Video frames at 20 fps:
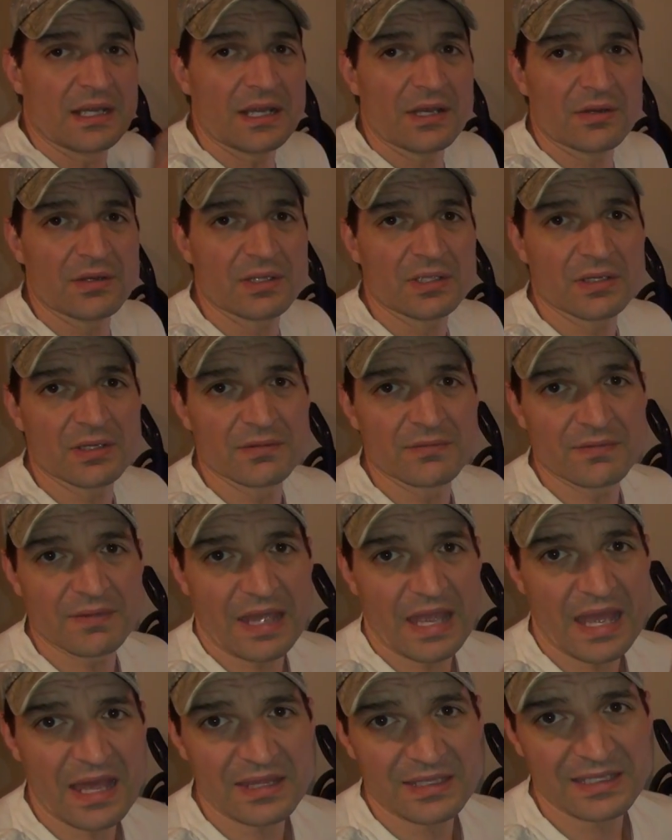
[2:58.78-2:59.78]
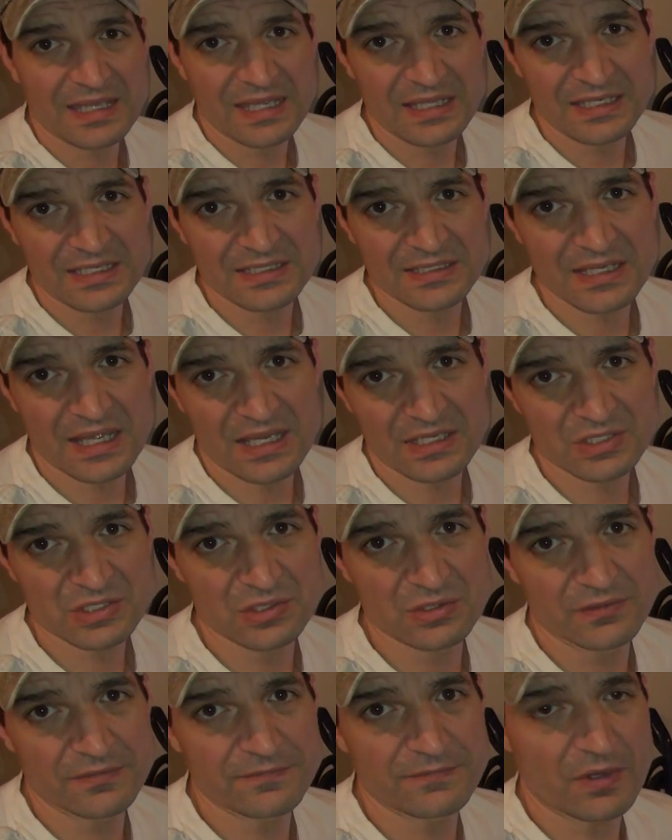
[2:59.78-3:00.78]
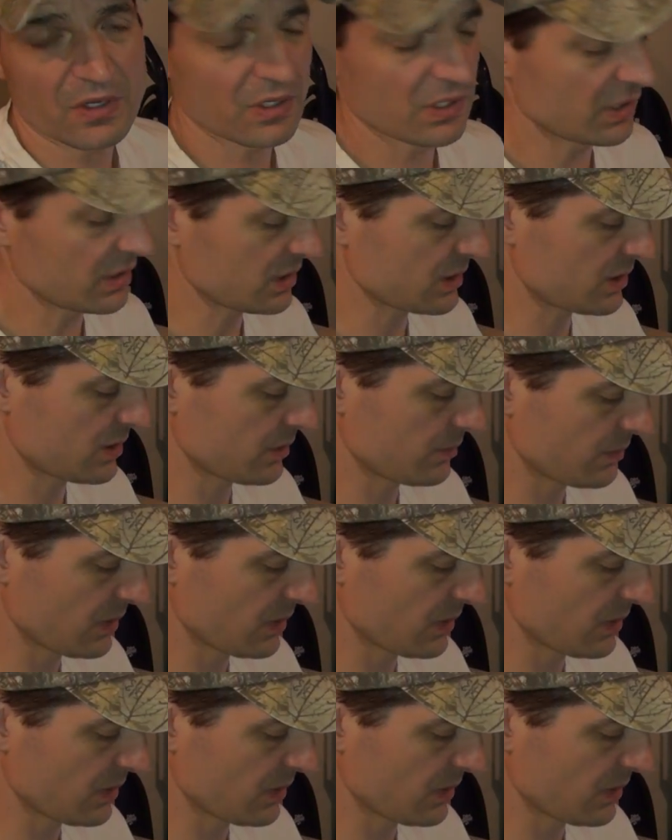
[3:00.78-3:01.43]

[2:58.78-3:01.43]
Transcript: area of Allegheny National Forest